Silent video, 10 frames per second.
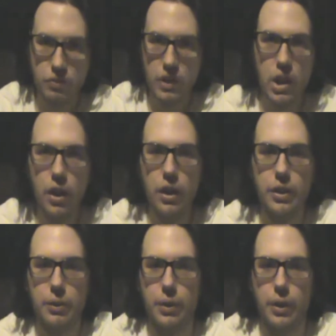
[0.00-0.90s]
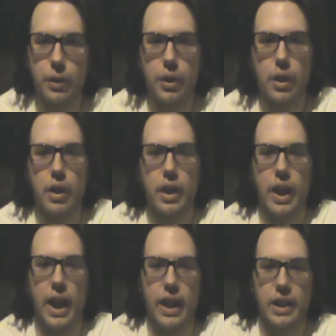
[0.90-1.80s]
They're in the crew,
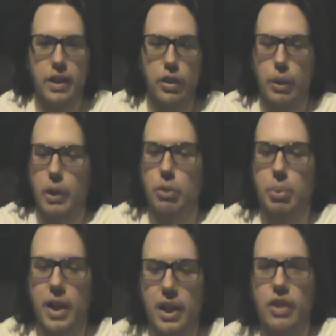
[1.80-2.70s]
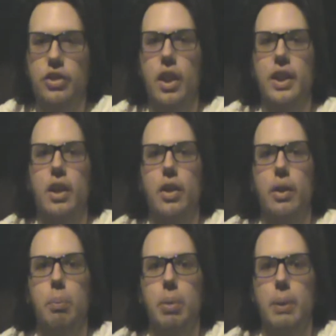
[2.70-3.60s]
and he's yelling at all
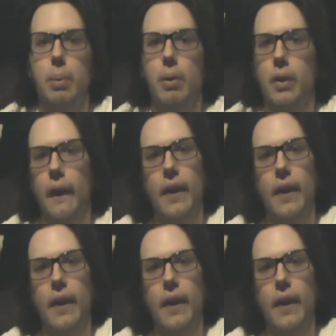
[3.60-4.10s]
the people.